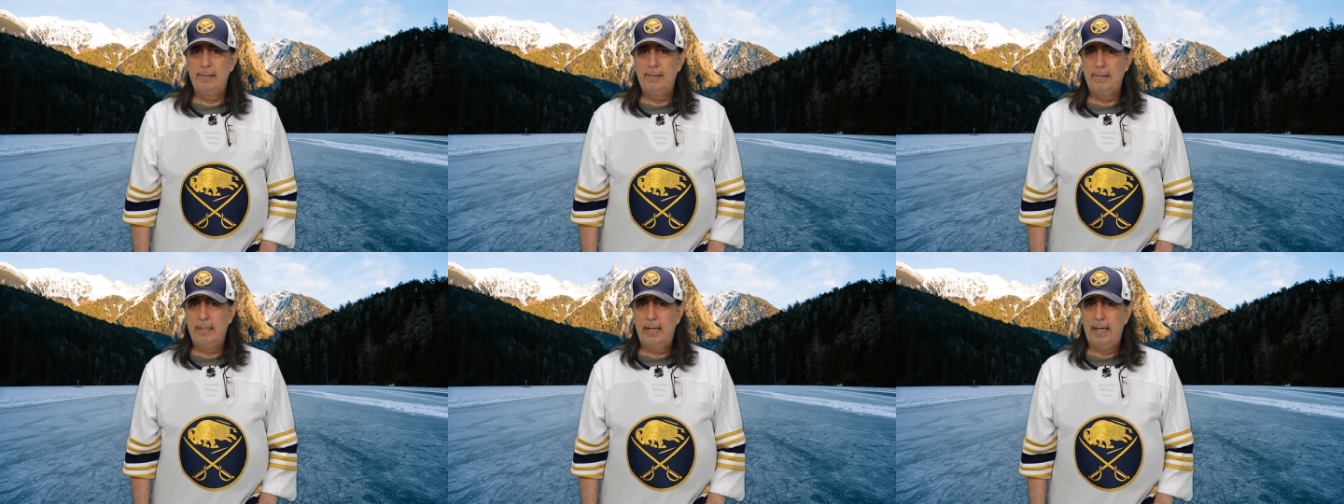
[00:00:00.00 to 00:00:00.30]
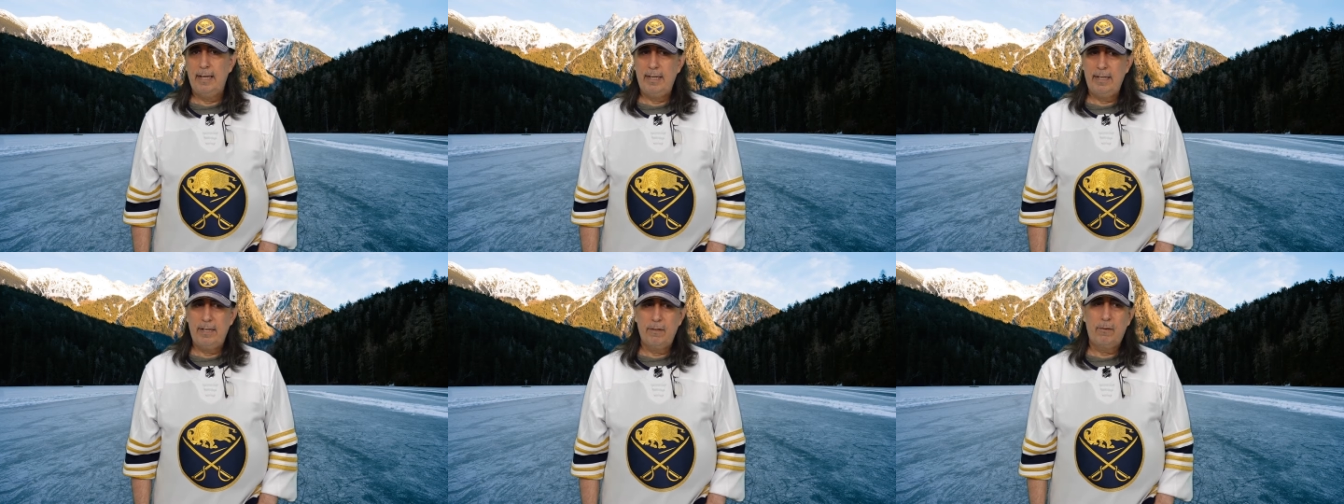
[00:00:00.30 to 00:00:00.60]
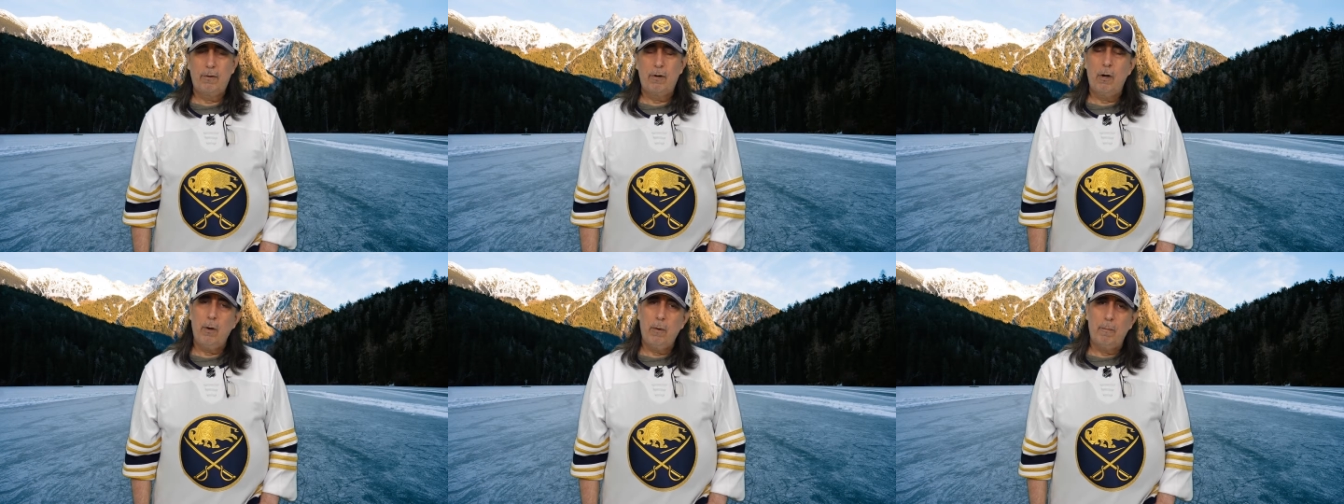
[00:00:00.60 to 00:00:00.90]
and a
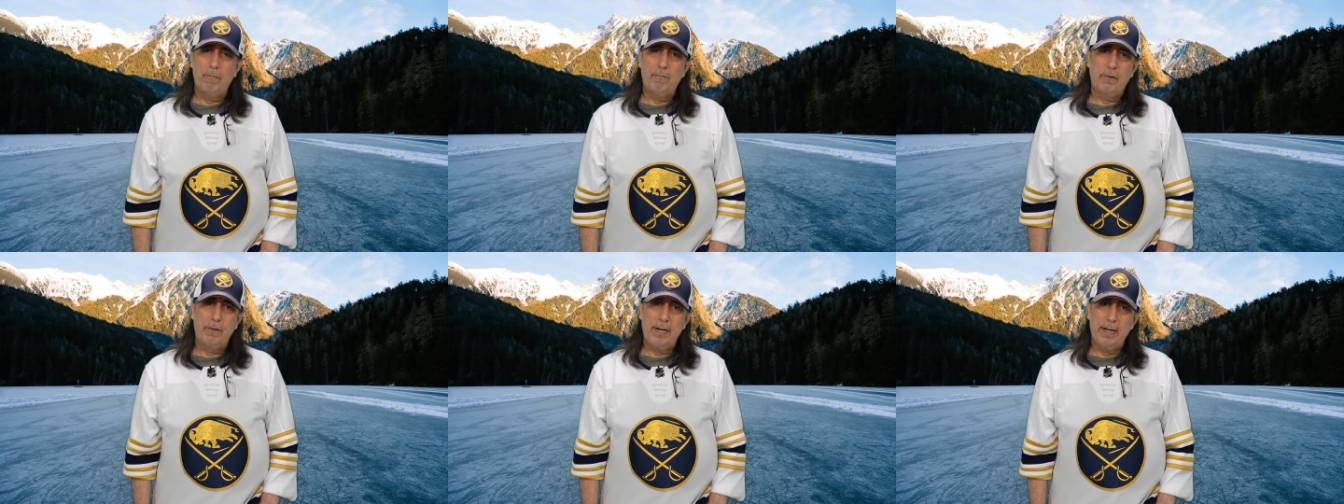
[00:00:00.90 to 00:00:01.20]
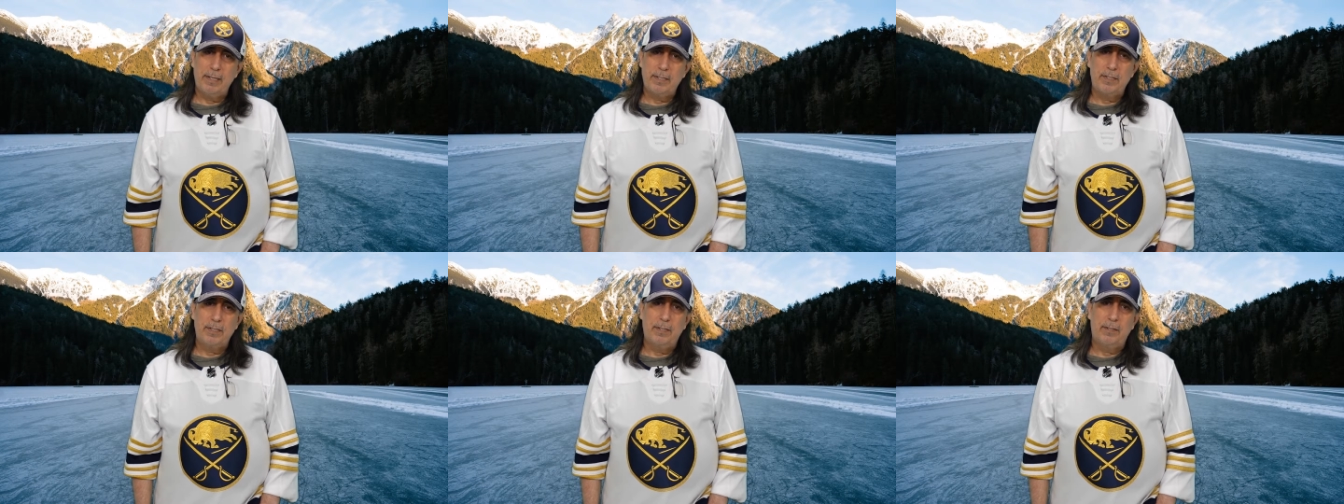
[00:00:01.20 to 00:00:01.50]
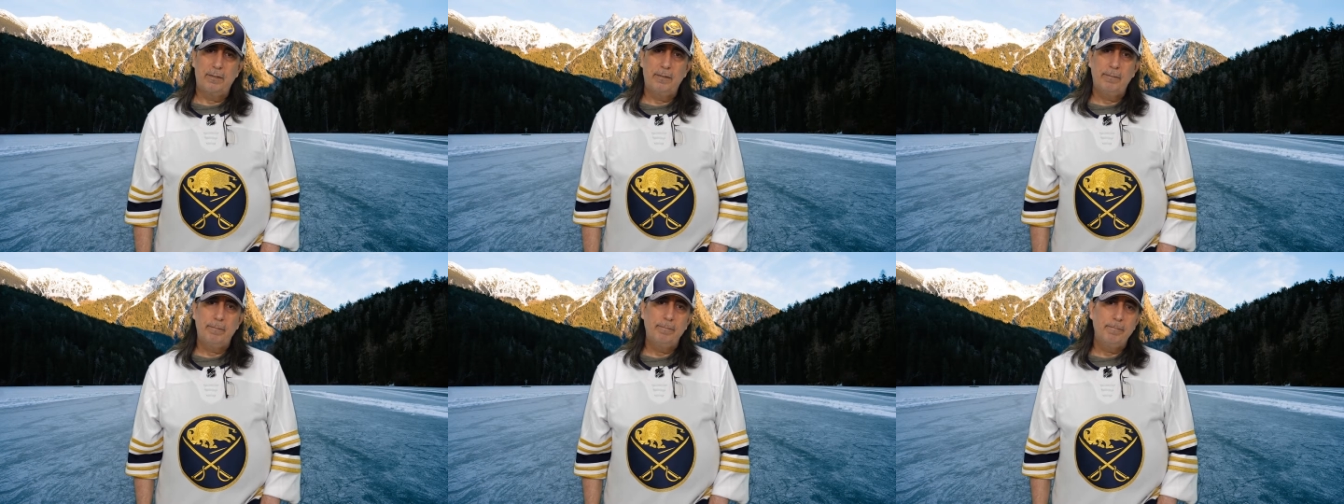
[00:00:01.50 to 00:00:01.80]
year of hope for next
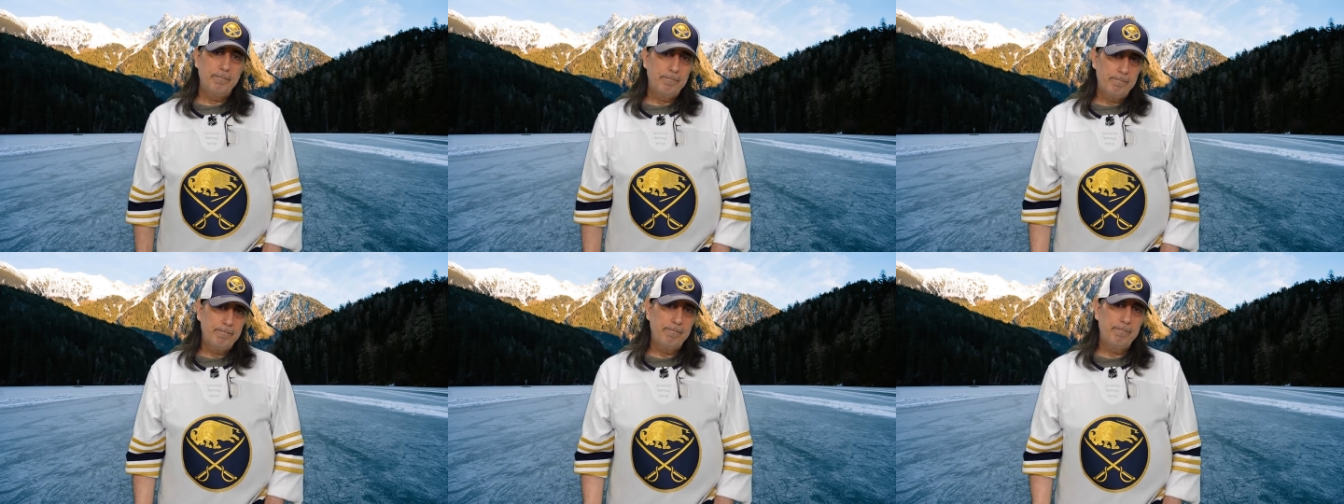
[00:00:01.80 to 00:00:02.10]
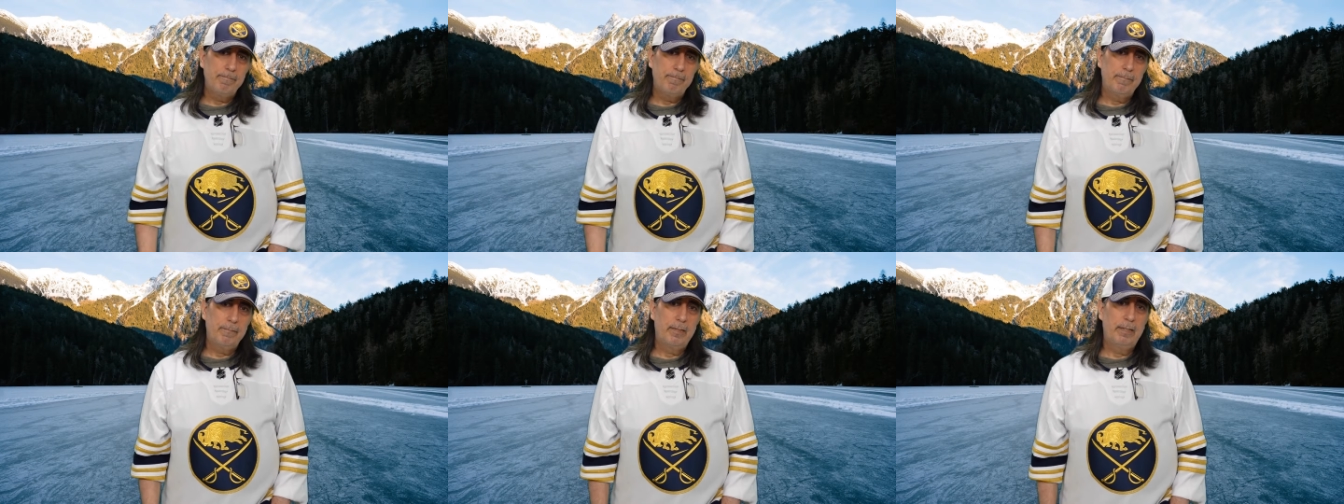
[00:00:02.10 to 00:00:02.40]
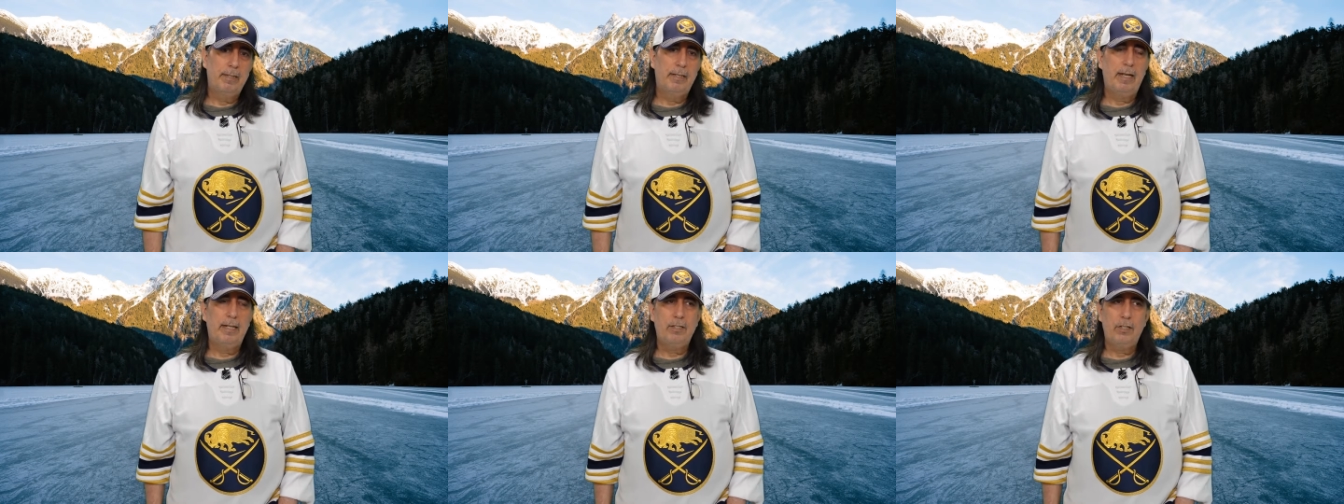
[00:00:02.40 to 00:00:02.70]
year.
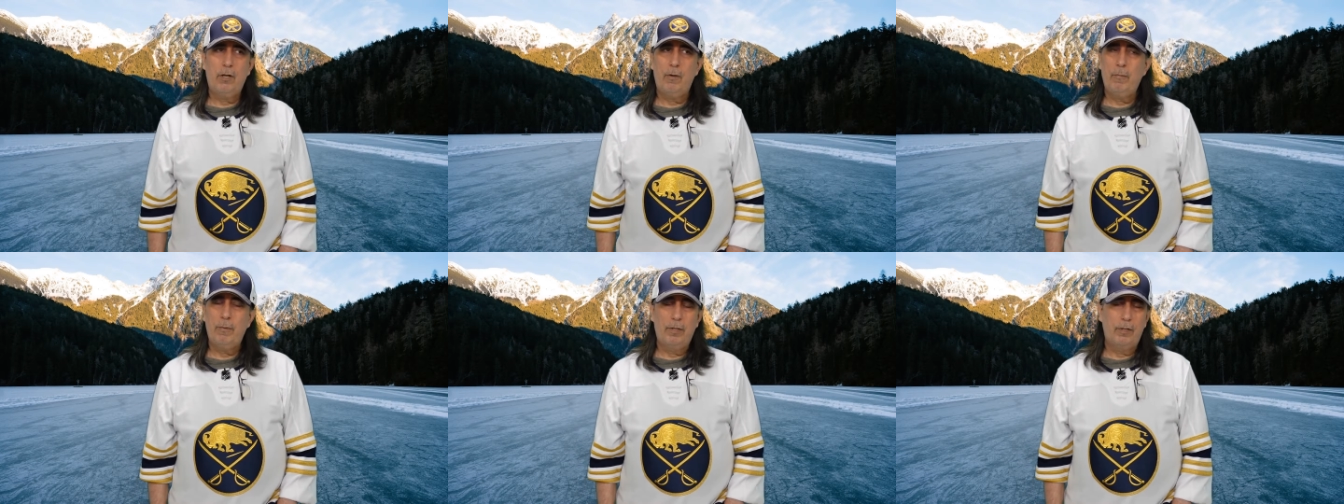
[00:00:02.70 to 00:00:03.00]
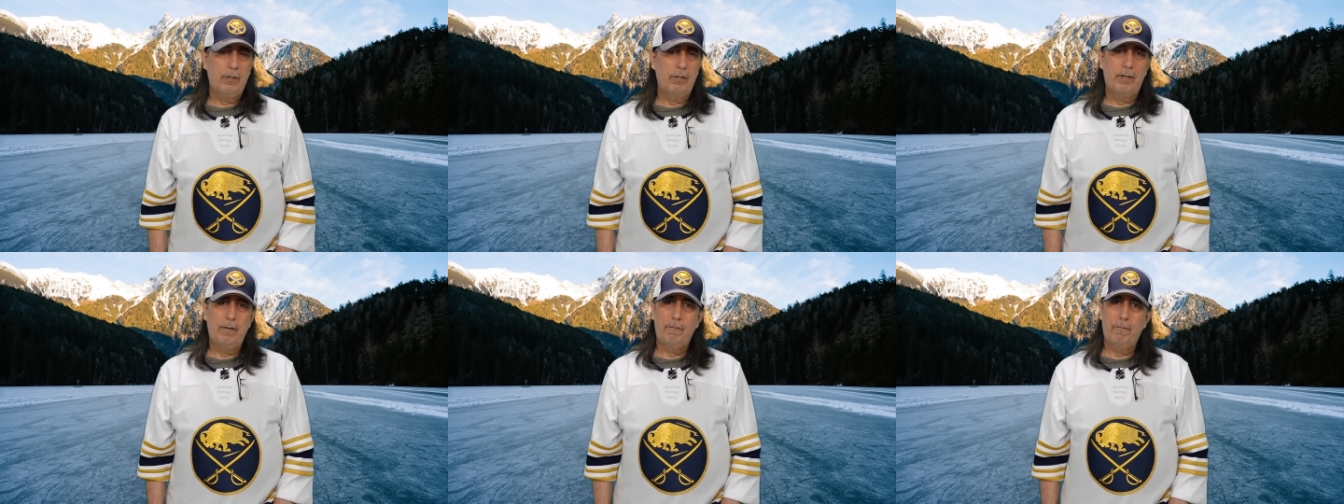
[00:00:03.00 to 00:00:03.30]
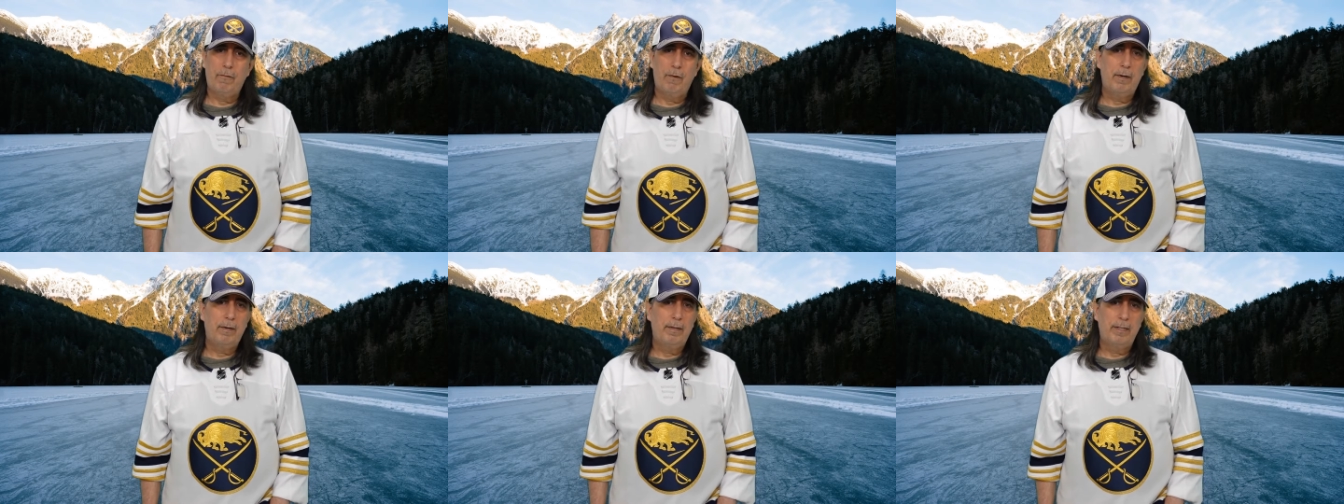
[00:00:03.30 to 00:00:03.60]
That's all we're looking
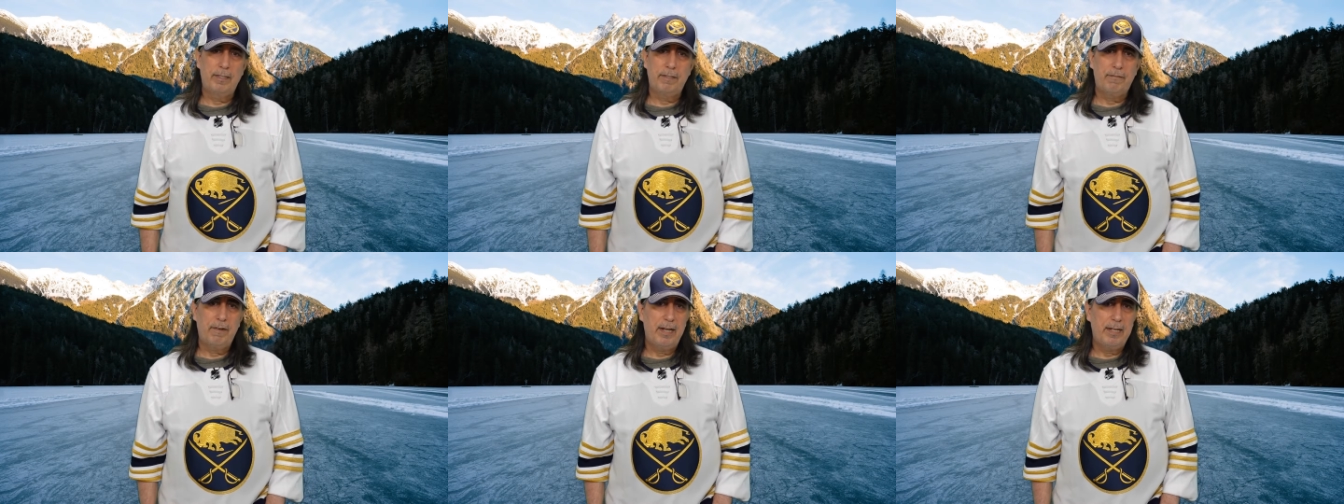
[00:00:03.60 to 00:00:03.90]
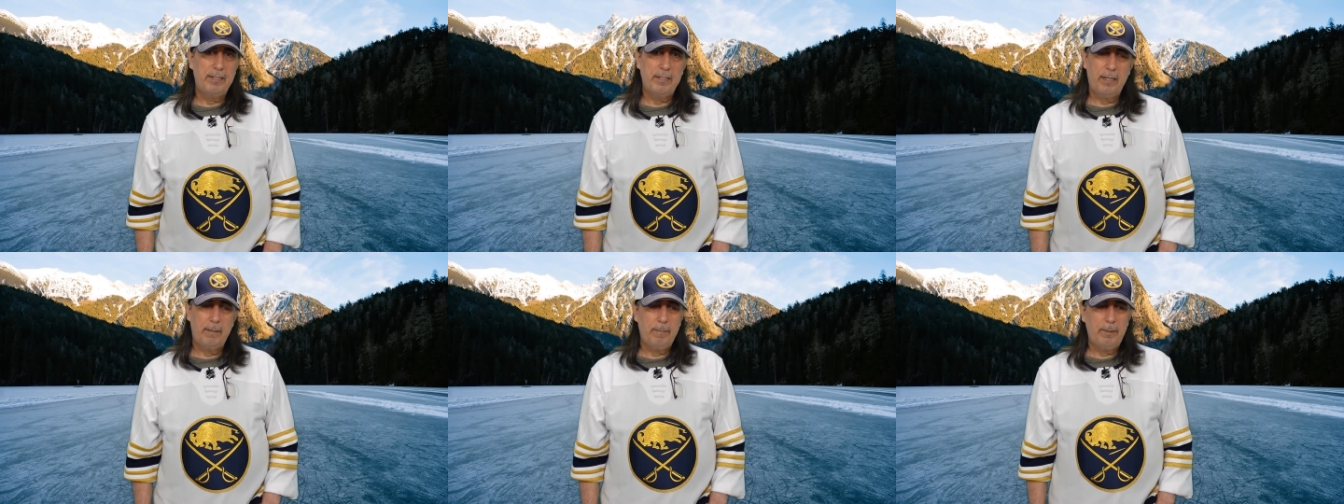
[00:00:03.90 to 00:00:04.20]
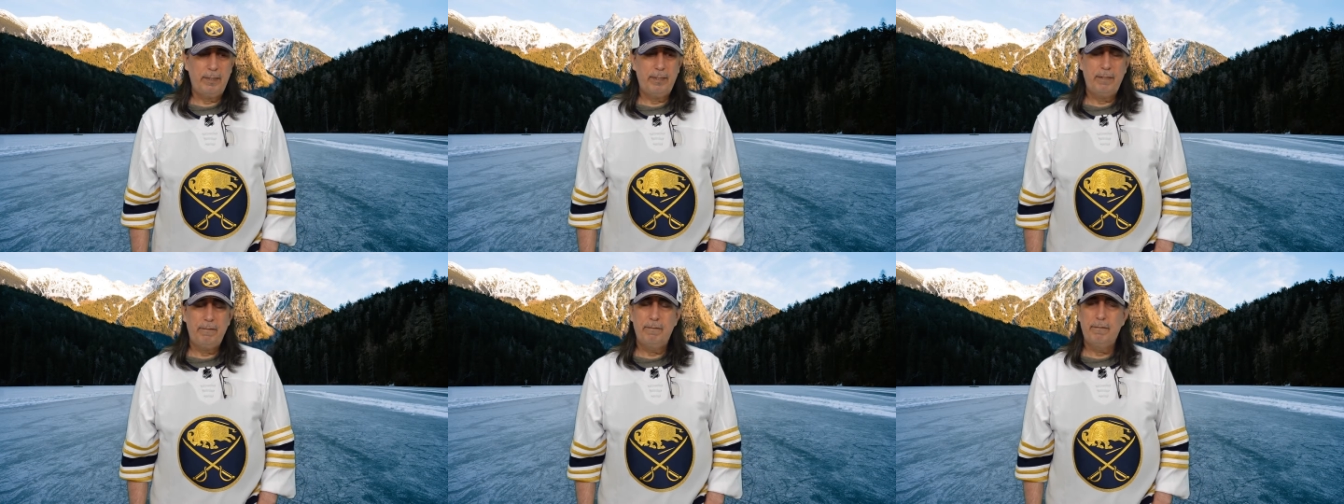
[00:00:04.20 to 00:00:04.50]
for as fans, I
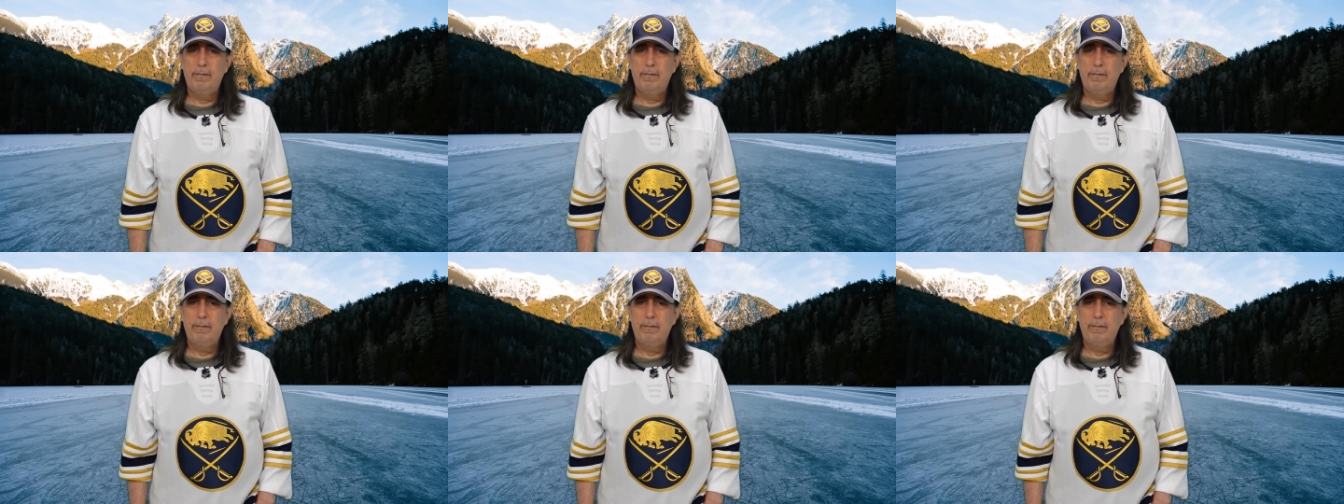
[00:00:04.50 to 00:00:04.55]
believe.